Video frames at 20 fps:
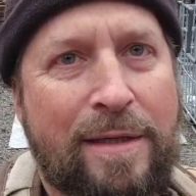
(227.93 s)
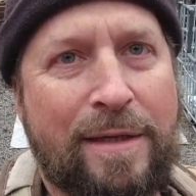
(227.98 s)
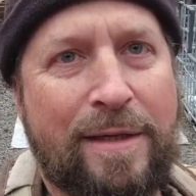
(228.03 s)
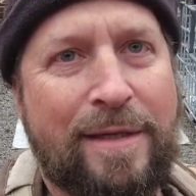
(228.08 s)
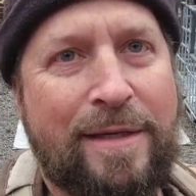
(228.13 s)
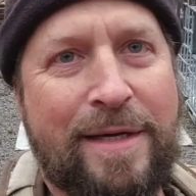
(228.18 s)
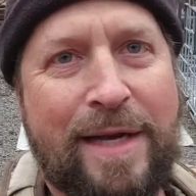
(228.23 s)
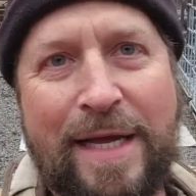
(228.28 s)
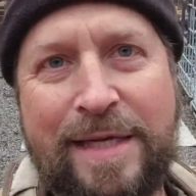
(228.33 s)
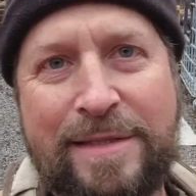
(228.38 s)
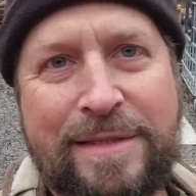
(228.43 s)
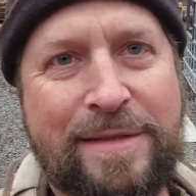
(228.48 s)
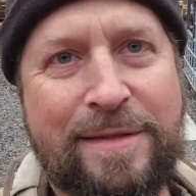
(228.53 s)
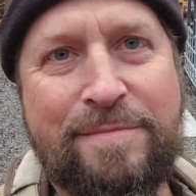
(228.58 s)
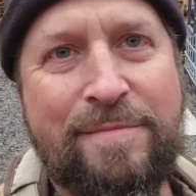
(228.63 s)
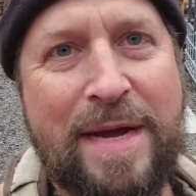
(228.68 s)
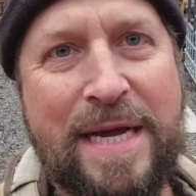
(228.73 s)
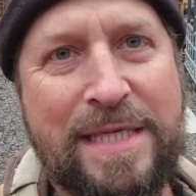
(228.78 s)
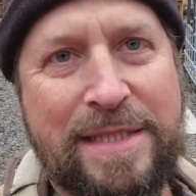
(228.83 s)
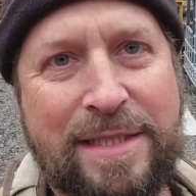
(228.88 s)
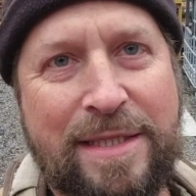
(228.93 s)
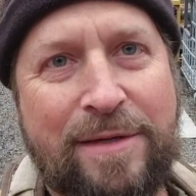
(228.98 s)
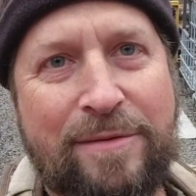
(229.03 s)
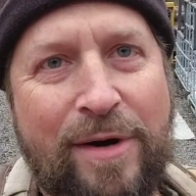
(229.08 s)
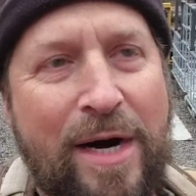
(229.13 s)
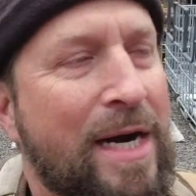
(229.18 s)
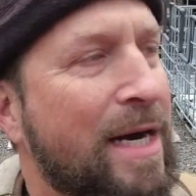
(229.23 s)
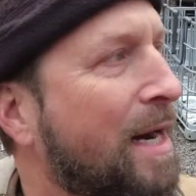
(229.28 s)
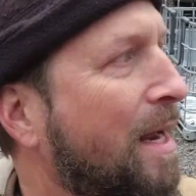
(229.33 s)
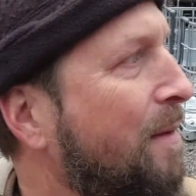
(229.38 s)
and that's amazing
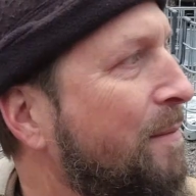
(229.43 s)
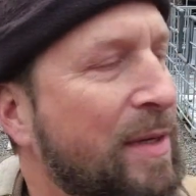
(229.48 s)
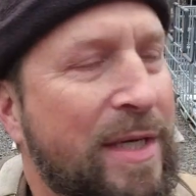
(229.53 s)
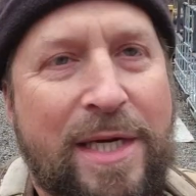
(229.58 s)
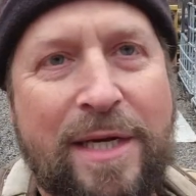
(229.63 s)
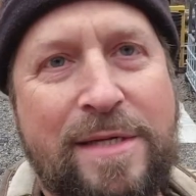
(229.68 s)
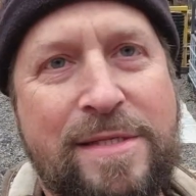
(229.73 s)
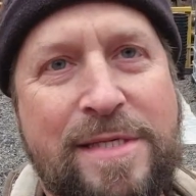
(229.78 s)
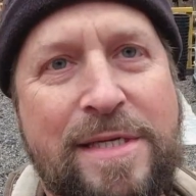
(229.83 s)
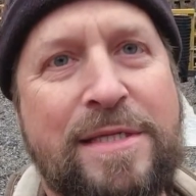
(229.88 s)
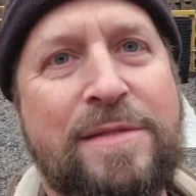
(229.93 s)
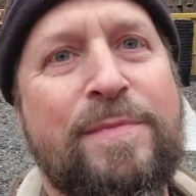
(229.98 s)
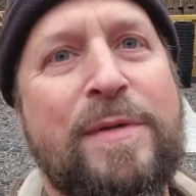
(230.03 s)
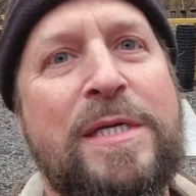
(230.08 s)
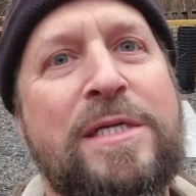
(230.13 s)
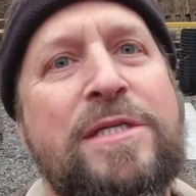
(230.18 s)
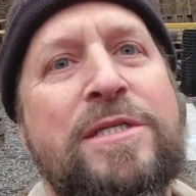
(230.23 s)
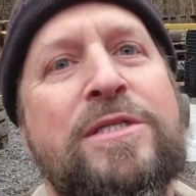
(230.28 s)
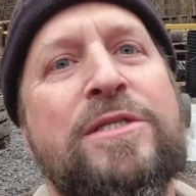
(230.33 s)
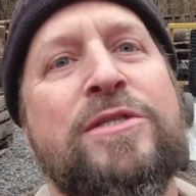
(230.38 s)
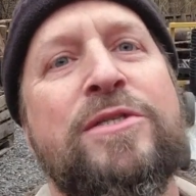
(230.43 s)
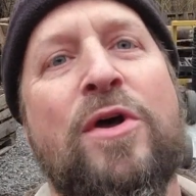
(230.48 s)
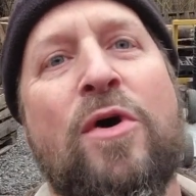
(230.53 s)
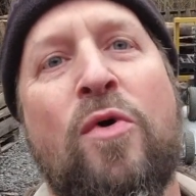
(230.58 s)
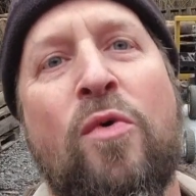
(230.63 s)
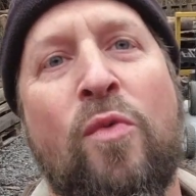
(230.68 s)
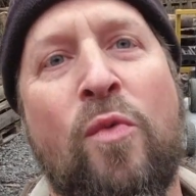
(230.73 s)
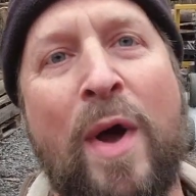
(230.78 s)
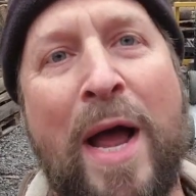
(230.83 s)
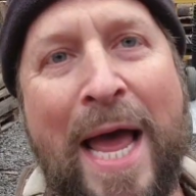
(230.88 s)
right now because it's been
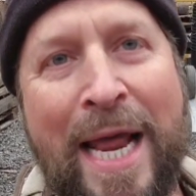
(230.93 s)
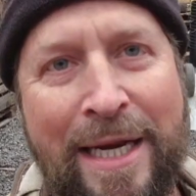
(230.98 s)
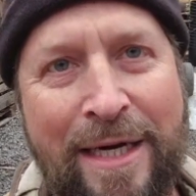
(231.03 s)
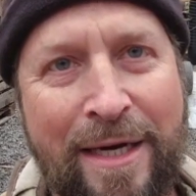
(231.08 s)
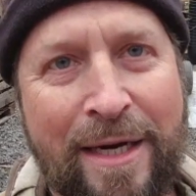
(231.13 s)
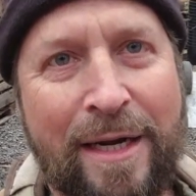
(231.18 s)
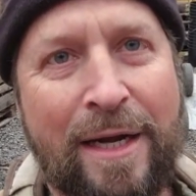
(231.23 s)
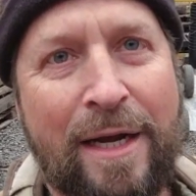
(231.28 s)
so wet.